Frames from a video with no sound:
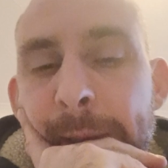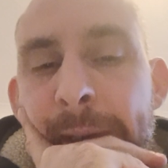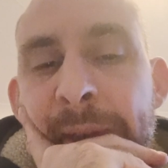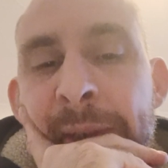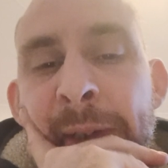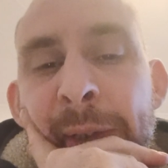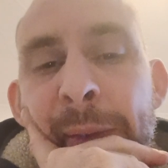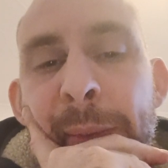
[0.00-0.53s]

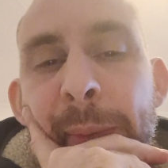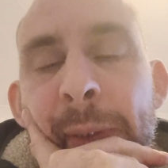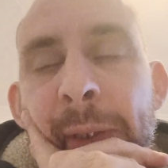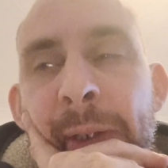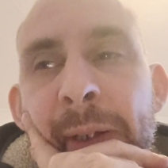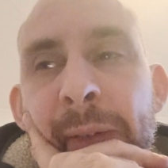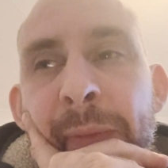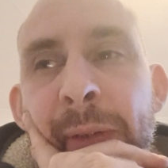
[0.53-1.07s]
So
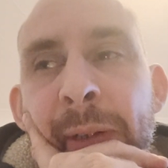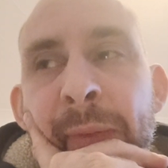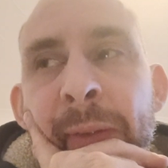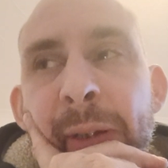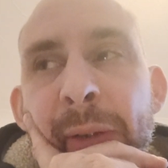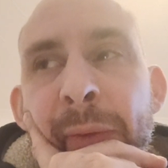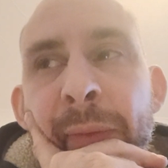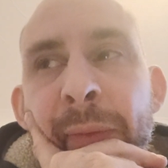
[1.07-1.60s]
I've got to have
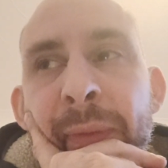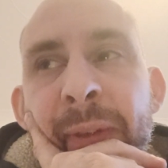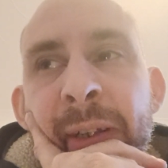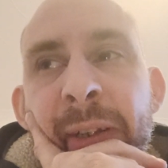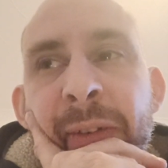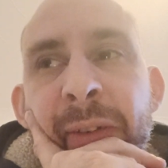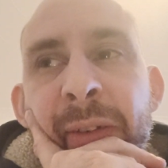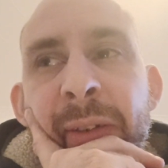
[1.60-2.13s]
that
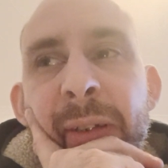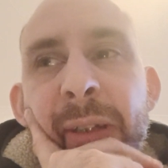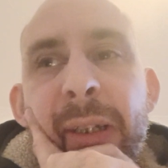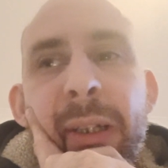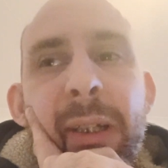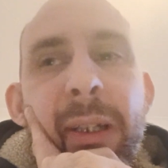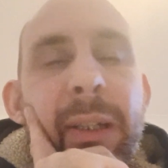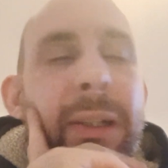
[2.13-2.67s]
conversation,
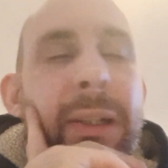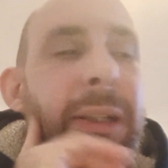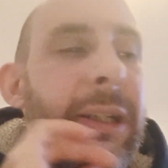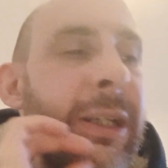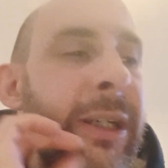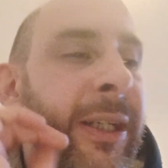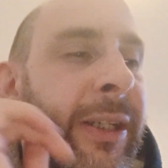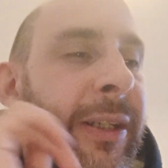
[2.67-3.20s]

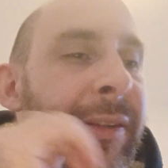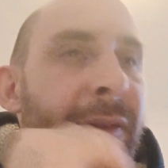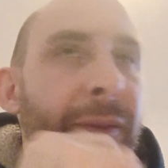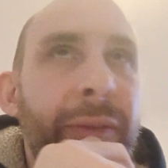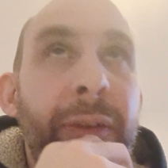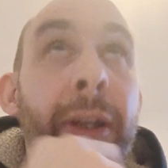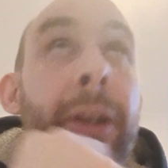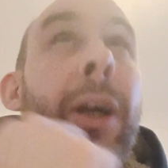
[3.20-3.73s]
and as long
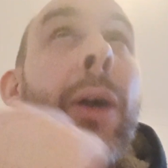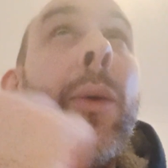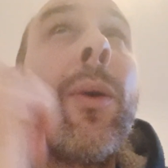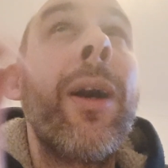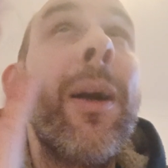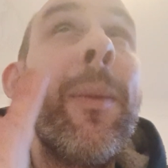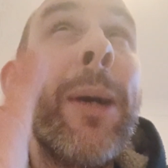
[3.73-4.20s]
as I know where I'm